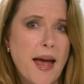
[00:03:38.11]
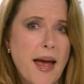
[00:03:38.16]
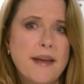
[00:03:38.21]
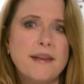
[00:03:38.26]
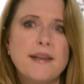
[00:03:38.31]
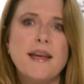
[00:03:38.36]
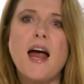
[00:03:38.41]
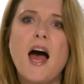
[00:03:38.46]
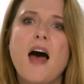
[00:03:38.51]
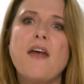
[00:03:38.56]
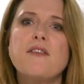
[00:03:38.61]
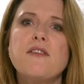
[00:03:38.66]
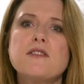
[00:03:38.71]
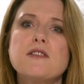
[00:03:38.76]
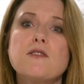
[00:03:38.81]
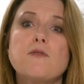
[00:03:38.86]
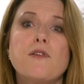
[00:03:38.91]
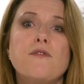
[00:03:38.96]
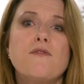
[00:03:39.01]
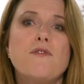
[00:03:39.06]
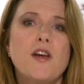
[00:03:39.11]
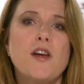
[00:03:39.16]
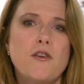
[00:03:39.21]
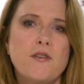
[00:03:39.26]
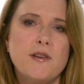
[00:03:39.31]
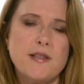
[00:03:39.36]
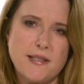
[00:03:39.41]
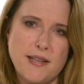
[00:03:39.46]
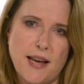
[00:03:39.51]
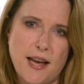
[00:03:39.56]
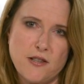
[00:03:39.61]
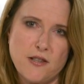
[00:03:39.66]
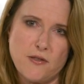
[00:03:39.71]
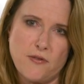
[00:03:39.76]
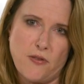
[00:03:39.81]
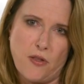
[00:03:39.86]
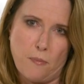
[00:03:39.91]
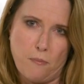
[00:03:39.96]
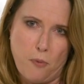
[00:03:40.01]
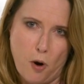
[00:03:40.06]
and yet others are in various
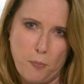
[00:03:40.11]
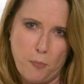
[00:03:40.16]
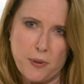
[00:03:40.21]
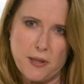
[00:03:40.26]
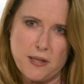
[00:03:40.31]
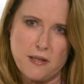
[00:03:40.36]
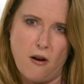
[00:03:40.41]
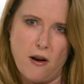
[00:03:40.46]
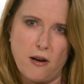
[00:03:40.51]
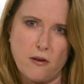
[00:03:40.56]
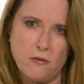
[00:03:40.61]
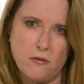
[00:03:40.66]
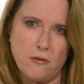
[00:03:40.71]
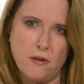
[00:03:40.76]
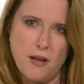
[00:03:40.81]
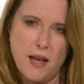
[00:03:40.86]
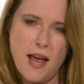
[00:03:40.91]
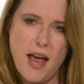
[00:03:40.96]
stages of the property cycle.